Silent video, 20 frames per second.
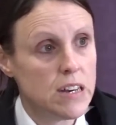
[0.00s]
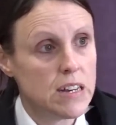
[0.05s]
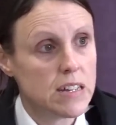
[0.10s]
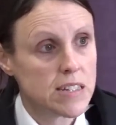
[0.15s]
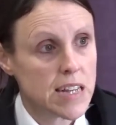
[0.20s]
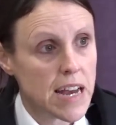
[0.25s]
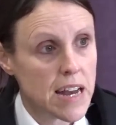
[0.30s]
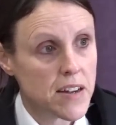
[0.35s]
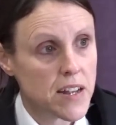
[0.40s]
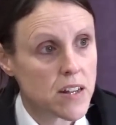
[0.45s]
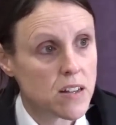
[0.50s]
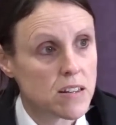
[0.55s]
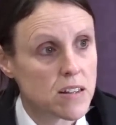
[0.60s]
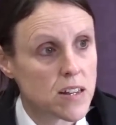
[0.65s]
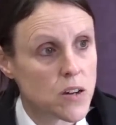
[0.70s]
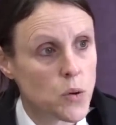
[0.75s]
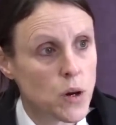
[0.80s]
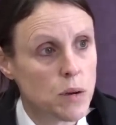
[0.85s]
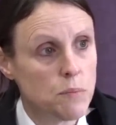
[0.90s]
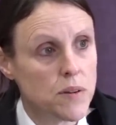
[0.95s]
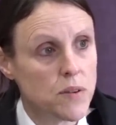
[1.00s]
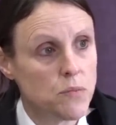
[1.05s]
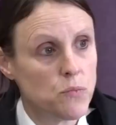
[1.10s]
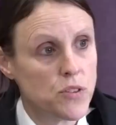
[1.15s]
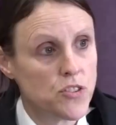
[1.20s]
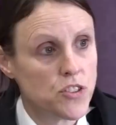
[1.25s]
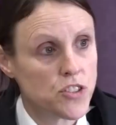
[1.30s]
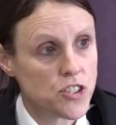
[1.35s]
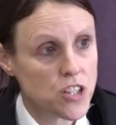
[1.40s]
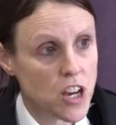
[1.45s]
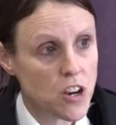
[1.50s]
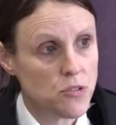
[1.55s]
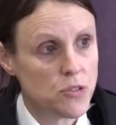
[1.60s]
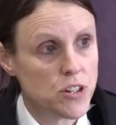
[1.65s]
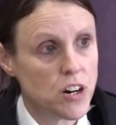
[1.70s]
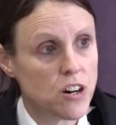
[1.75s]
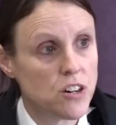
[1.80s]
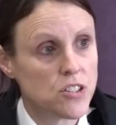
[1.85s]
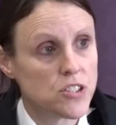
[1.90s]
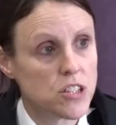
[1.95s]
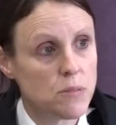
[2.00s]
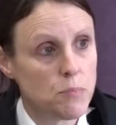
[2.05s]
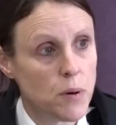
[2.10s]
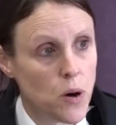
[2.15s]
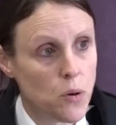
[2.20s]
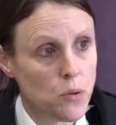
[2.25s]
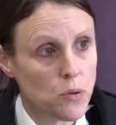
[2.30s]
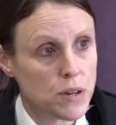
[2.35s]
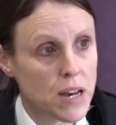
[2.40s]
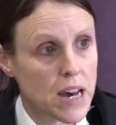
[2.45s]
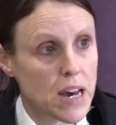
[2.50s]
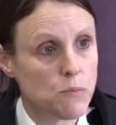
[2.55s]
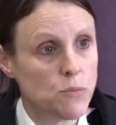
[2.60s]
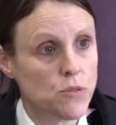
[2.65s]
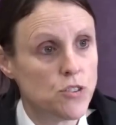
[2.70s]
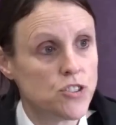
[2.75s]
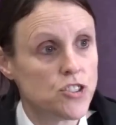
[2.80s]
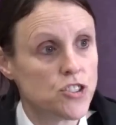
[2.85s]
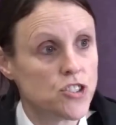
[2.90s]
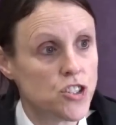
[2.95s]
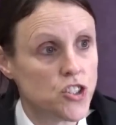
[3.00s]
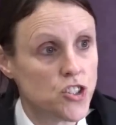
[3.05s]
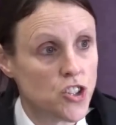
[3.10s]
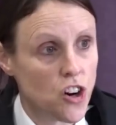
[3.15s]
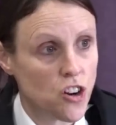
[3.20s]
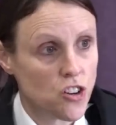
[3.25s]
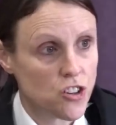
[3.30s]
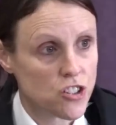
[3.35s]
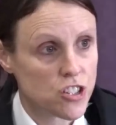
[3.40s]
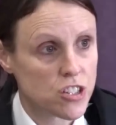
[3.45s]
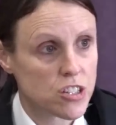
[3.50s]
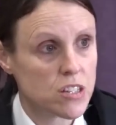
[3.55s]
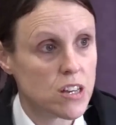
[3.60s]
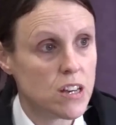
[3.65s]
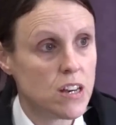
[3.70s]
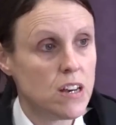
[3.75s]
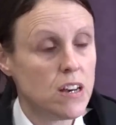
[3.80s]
technical equipment with the sonars, the pole cameras, the dogs,